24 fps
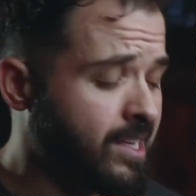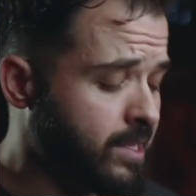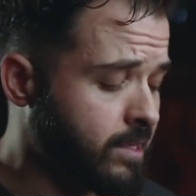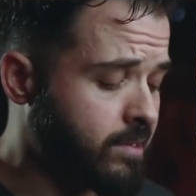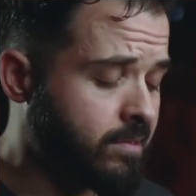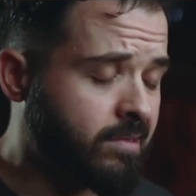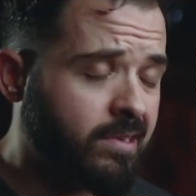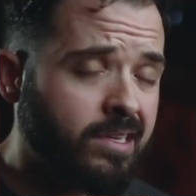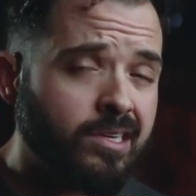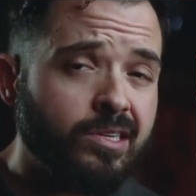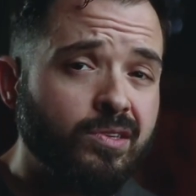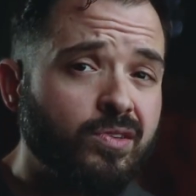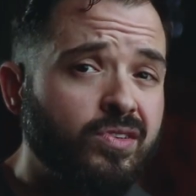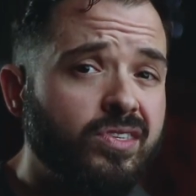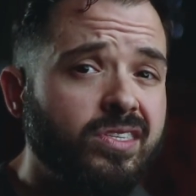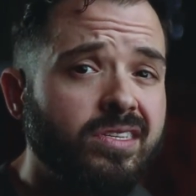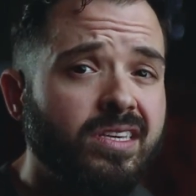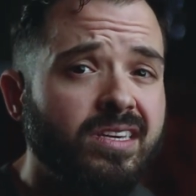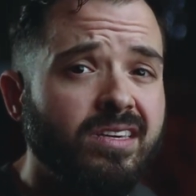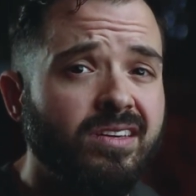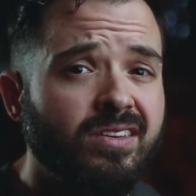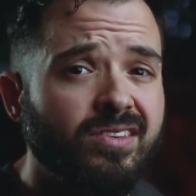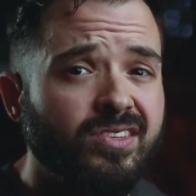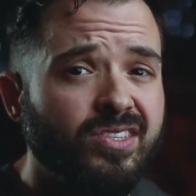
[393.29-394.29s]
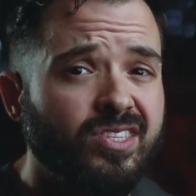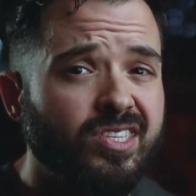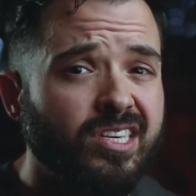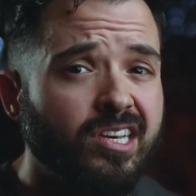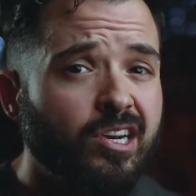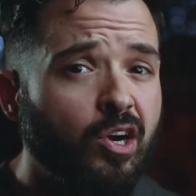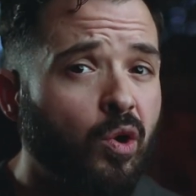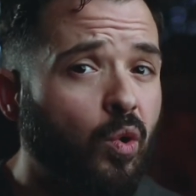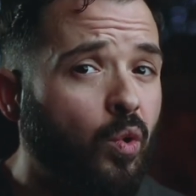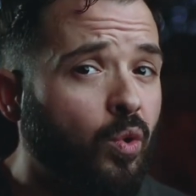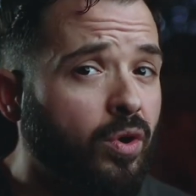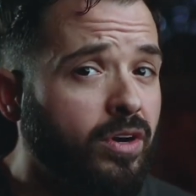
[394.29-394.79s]
learning new skills,
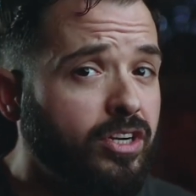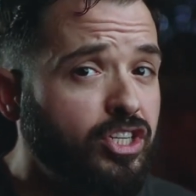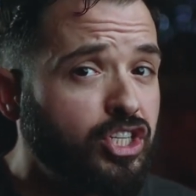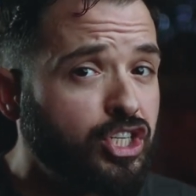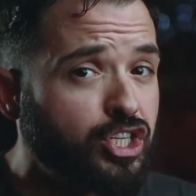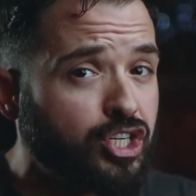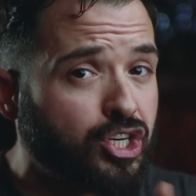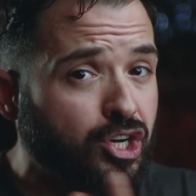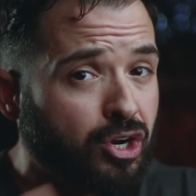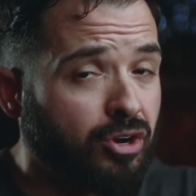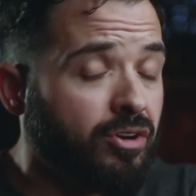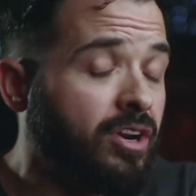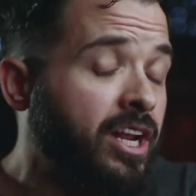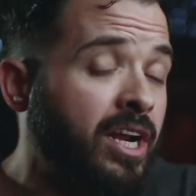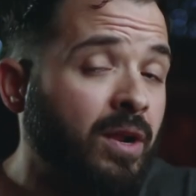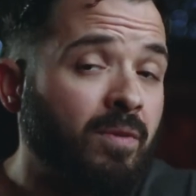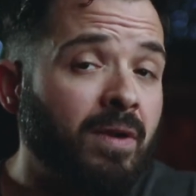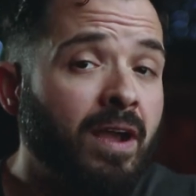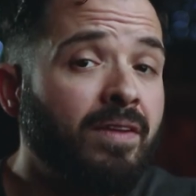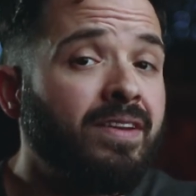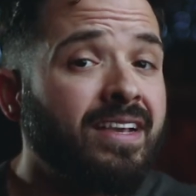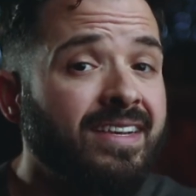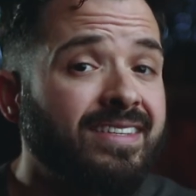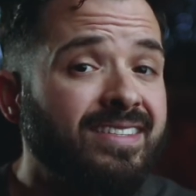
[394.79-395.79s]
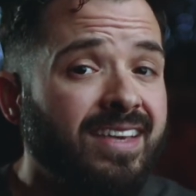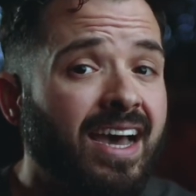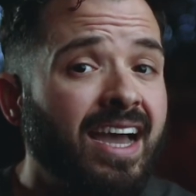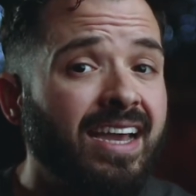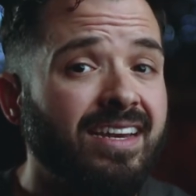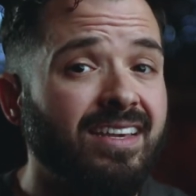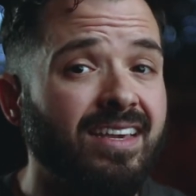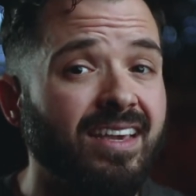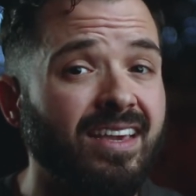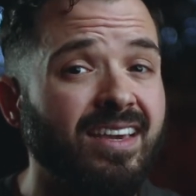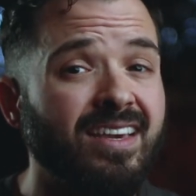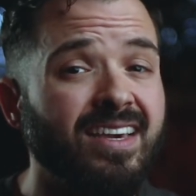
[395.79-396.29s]
or turning around
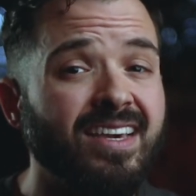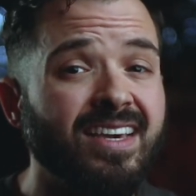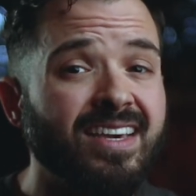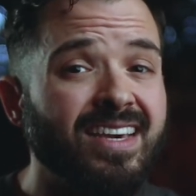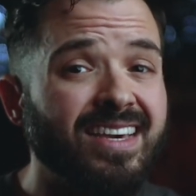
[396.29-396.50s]
anxiety,